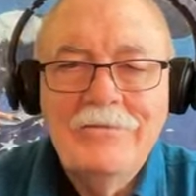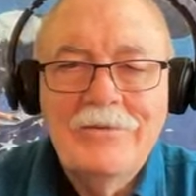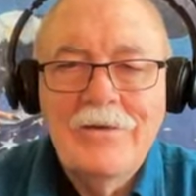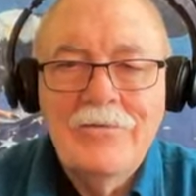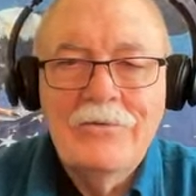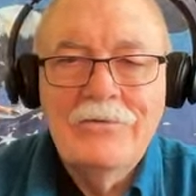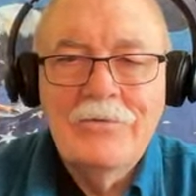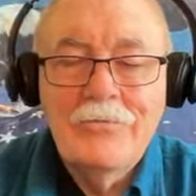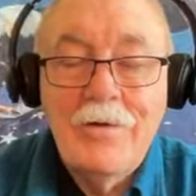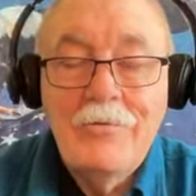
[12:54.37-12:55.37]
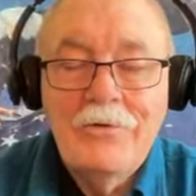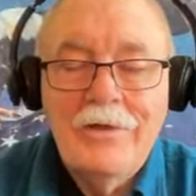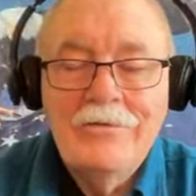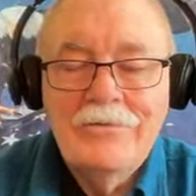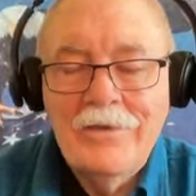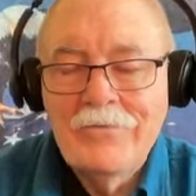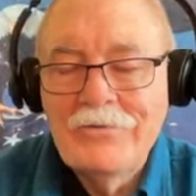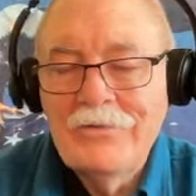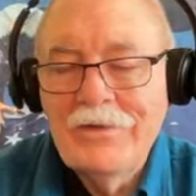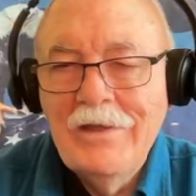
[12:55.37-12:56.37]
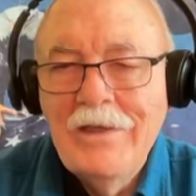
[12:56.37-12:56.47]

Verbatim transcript: covers or rubber lens covers that